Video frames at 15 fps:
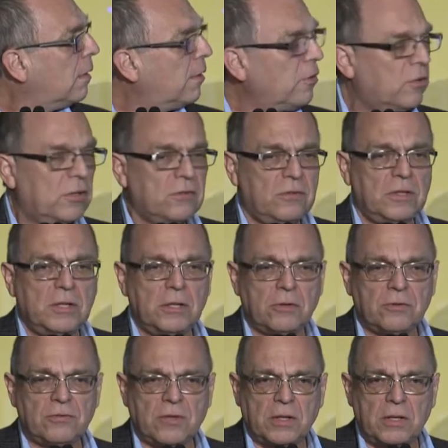And you can see
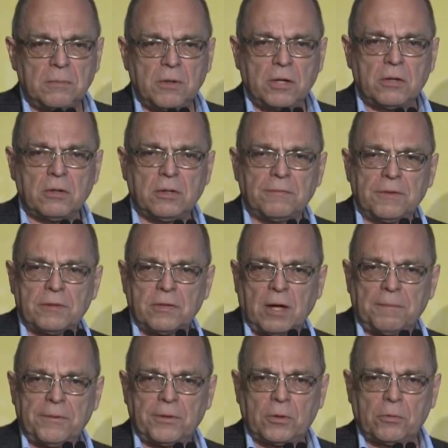here a study model of the
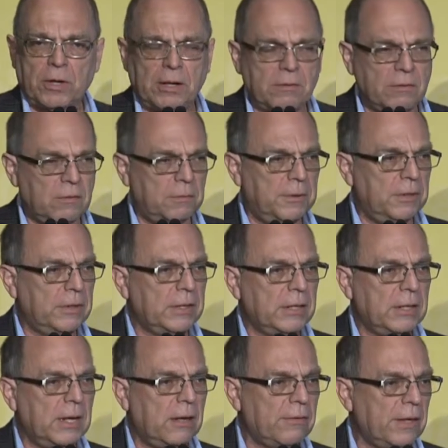top of the crown of the building
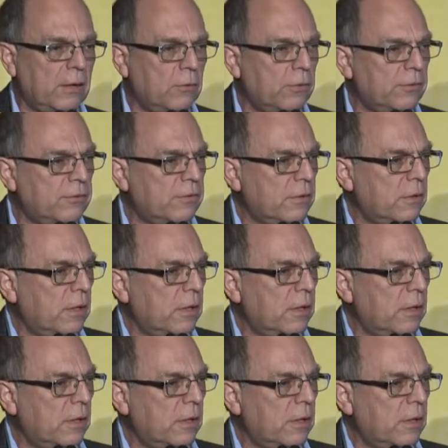and how that was